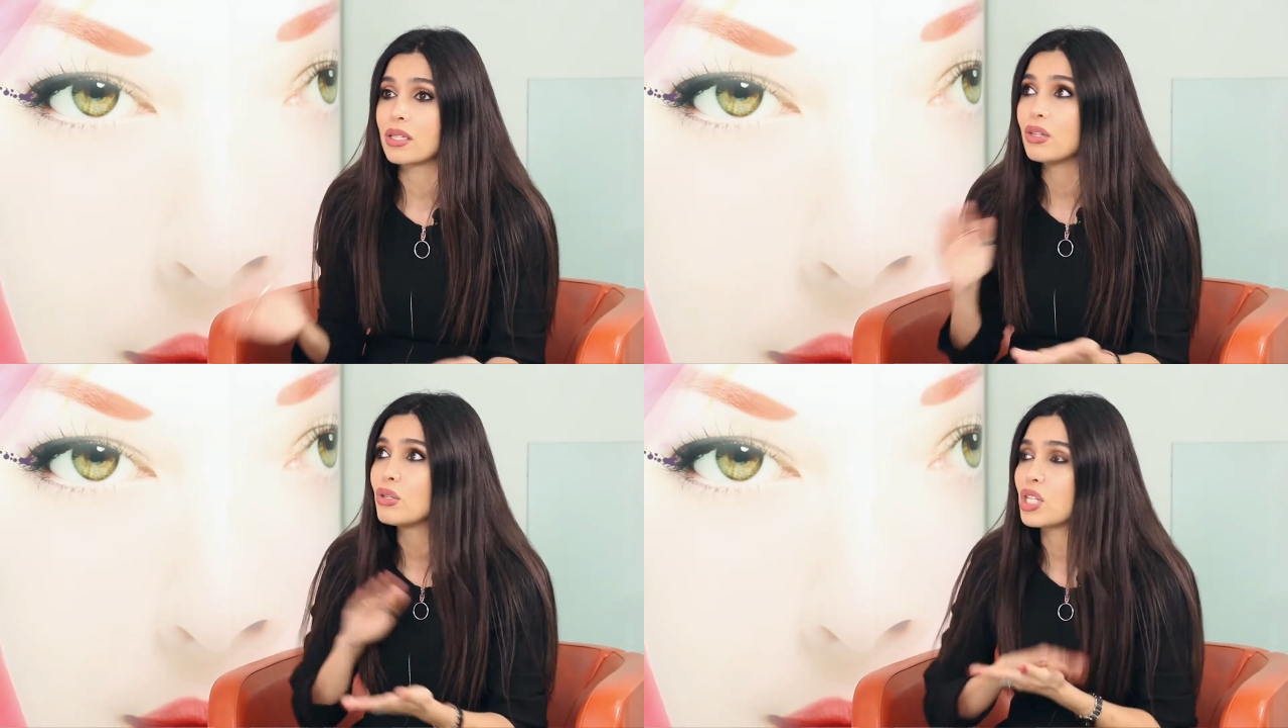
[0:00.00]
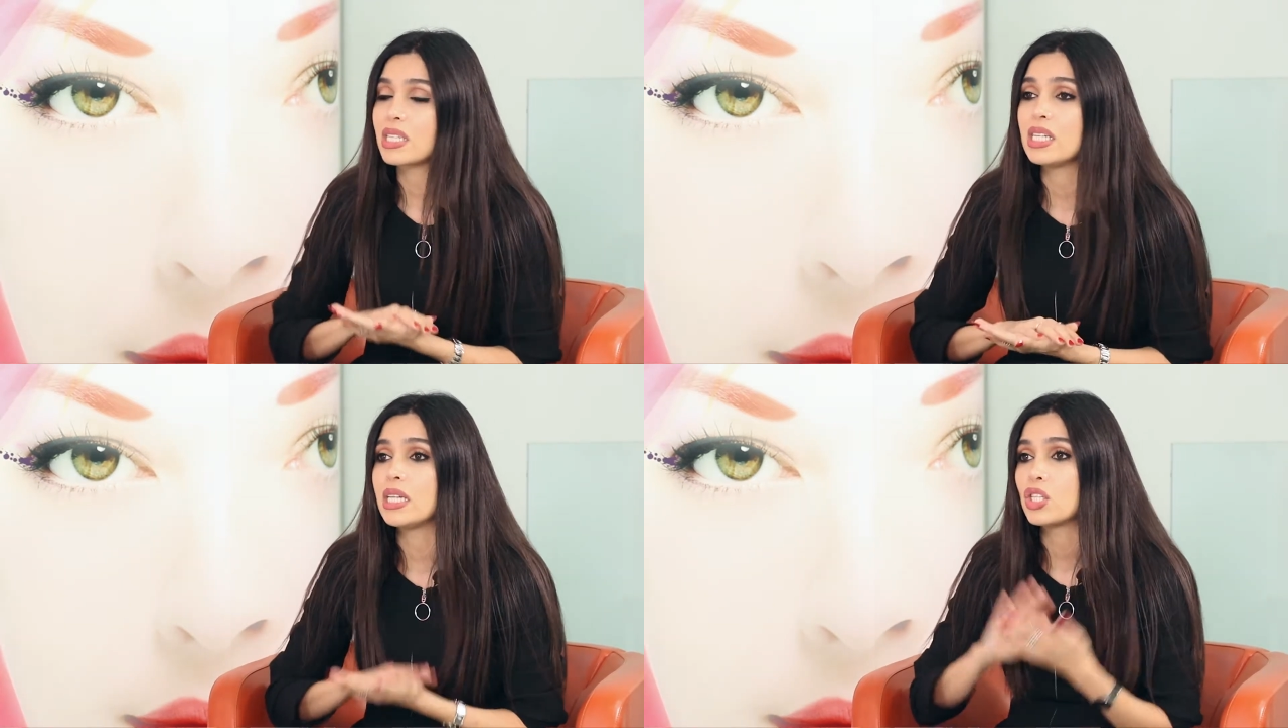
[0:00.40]
So you
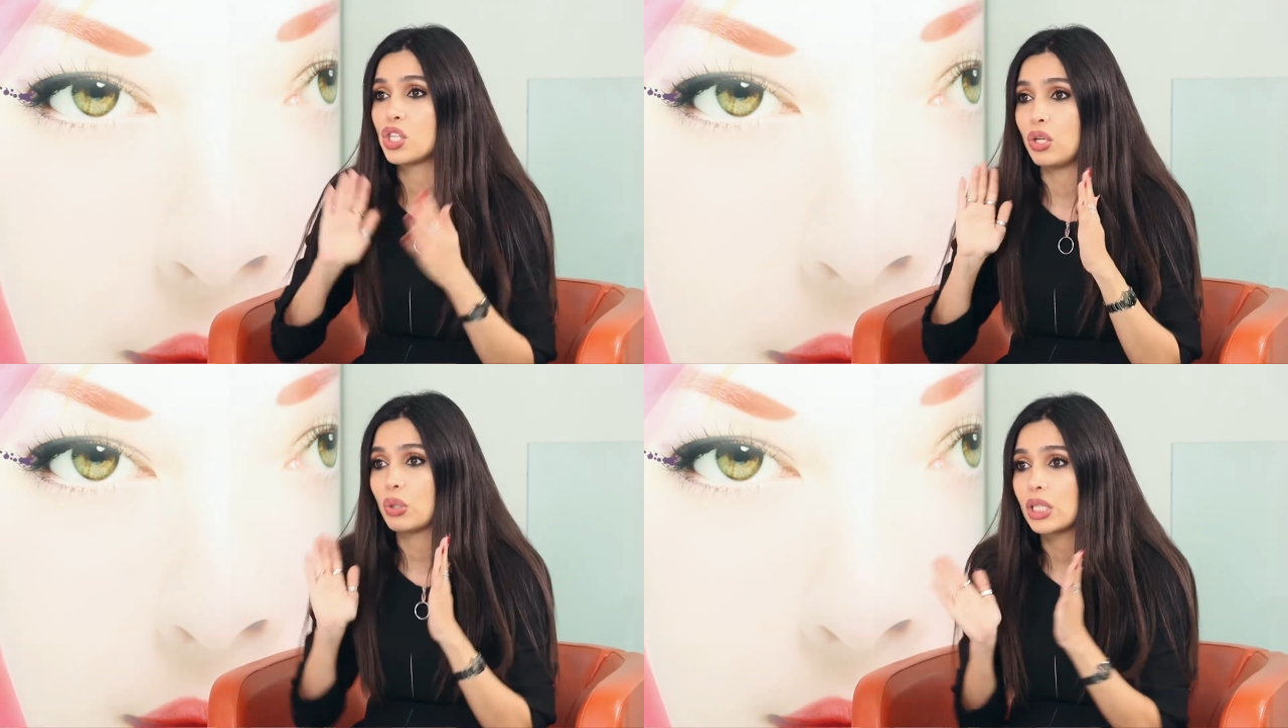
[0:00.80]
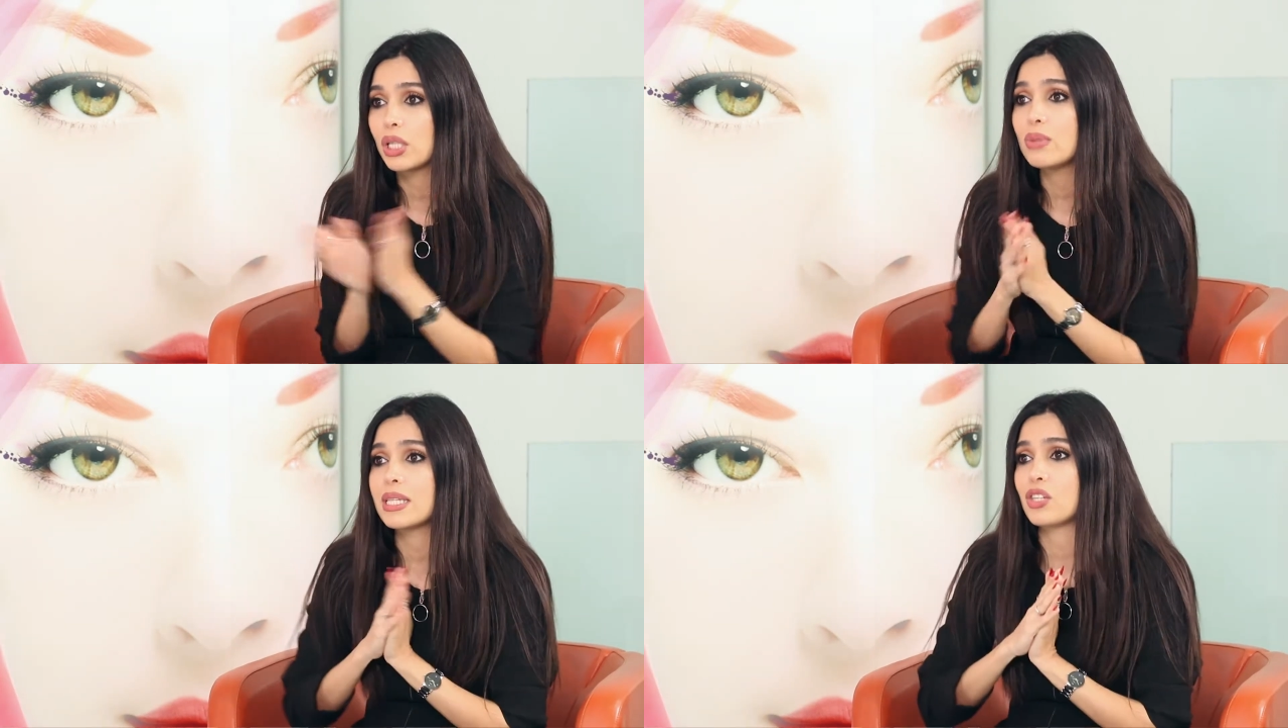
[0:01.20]
just need to
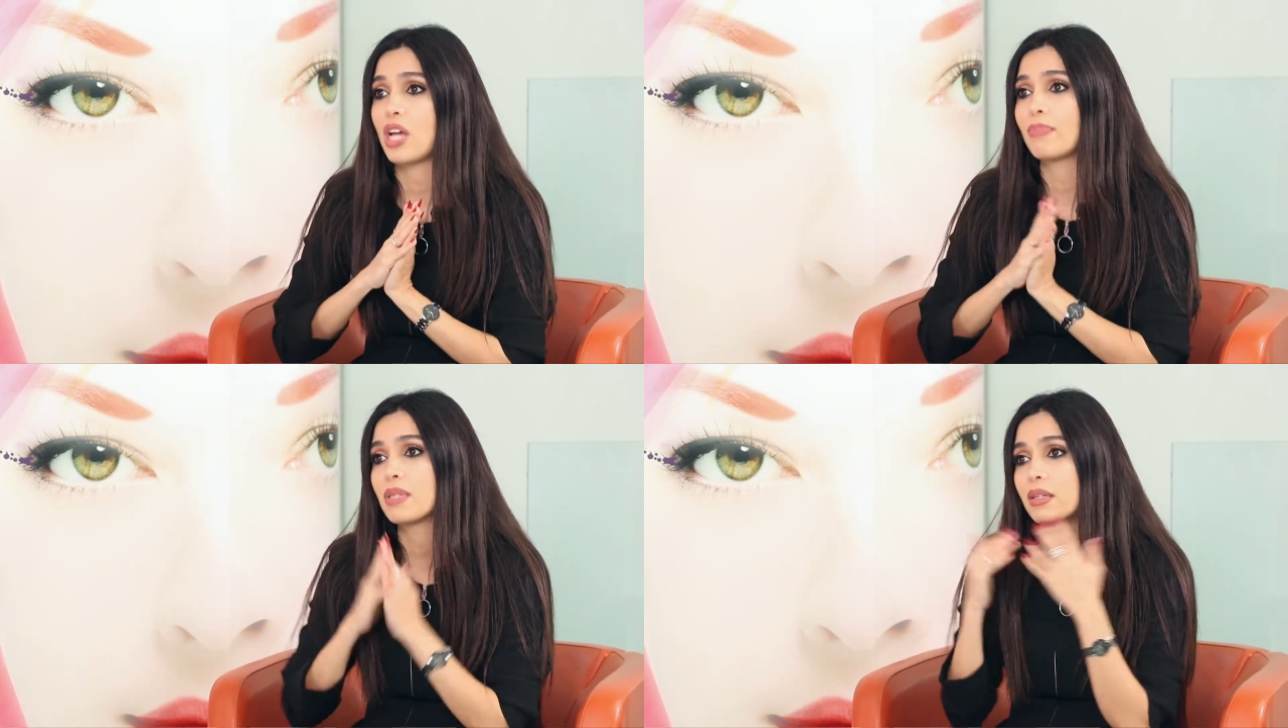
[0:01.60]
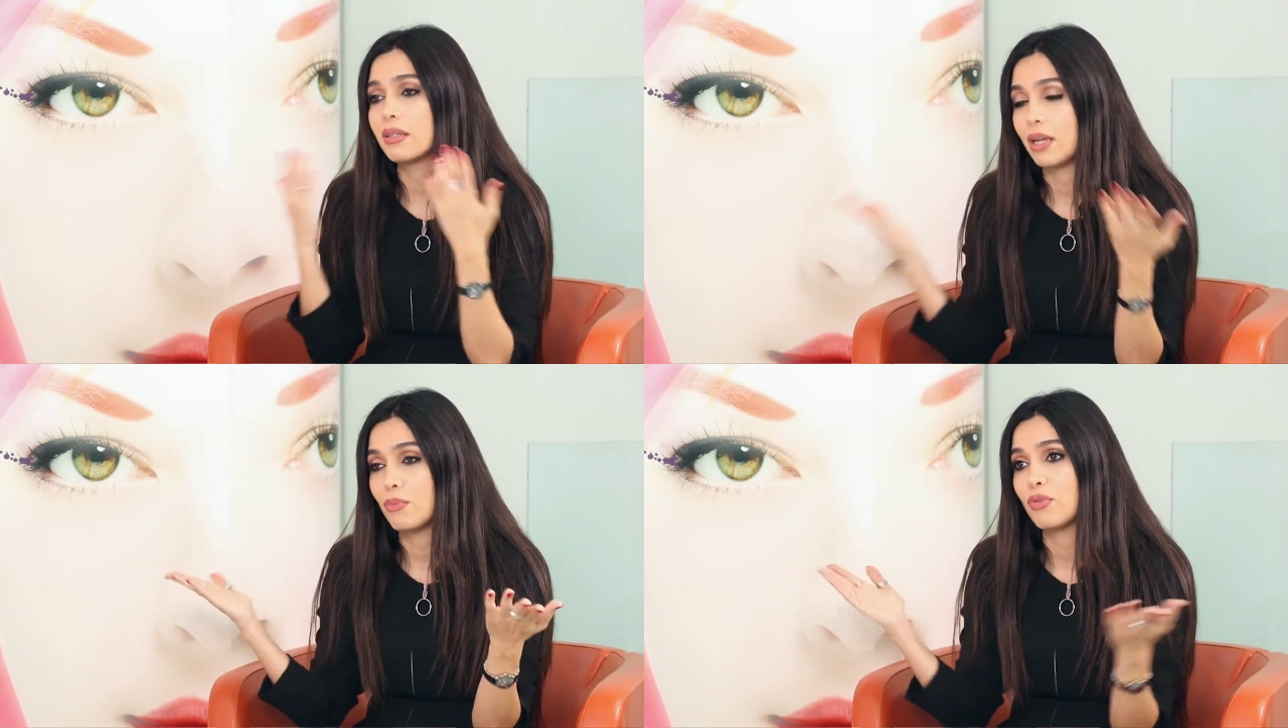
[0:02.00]
close that chapter and